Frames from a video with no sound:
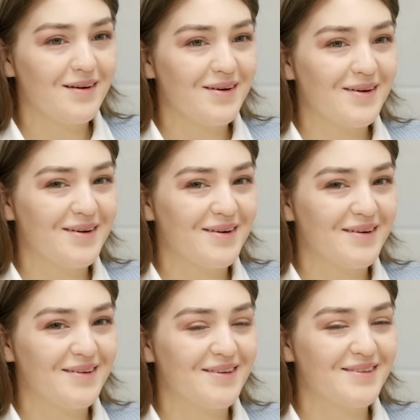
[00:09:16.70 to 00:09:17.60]

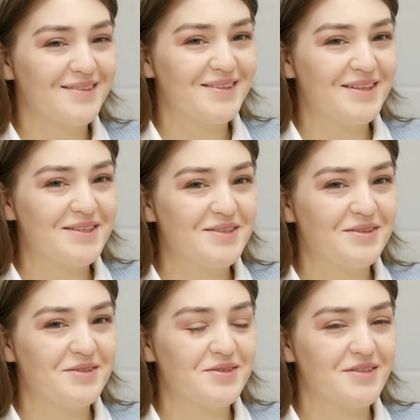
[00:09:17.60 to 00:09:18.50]
That's an
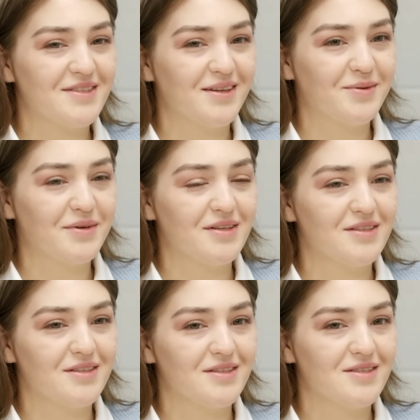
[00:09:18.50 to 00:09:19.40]
interesting
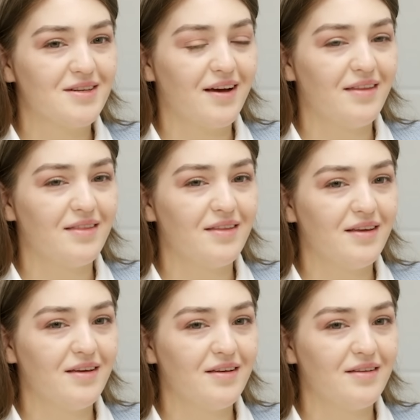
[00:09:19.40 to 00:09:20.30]
question. I
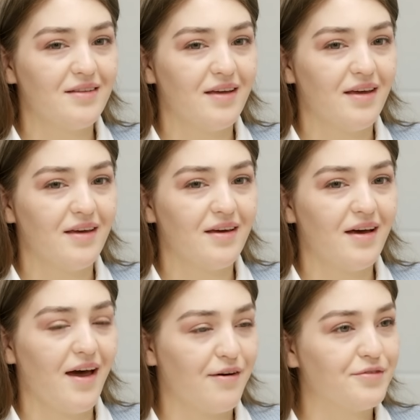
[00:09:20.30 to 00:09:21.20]
think they
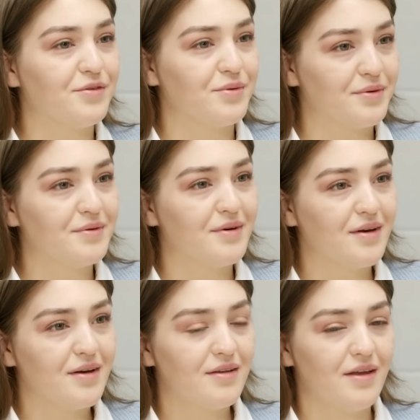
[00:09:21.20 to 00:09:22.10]
have to.
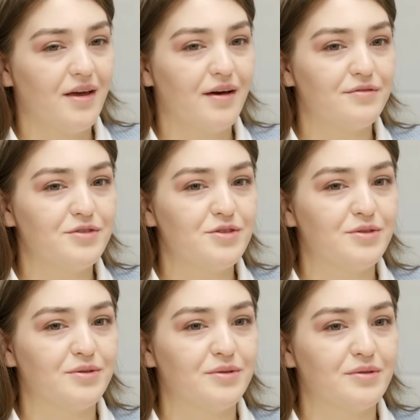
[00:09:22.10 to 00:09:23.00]
They have
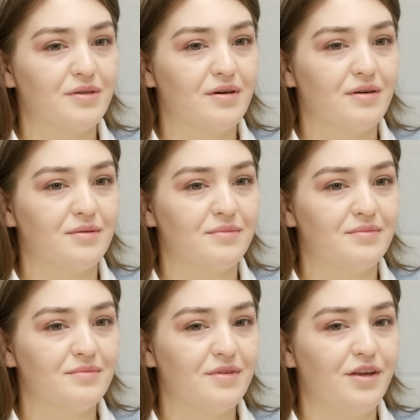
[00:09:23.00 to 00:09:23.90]
to
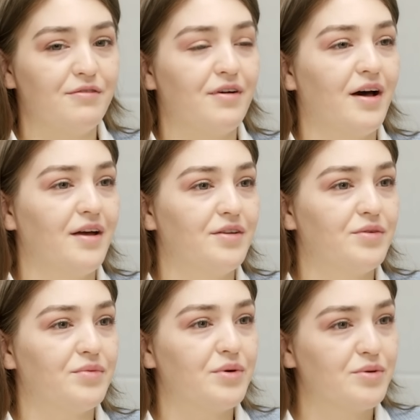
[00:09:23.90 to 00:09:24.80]
divide the
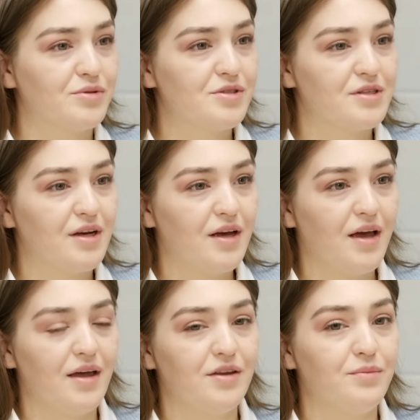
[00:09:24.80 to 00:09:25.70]
roles
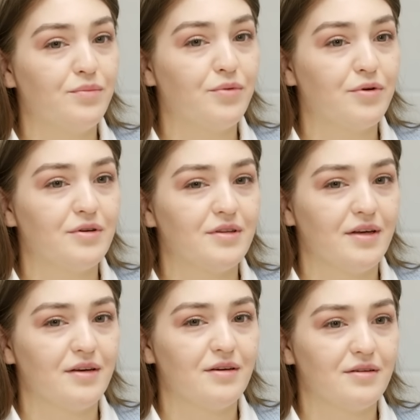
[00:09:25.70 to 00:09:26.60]
and import
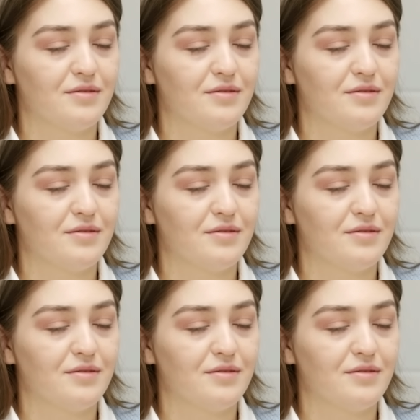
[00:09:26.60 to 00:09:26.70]
like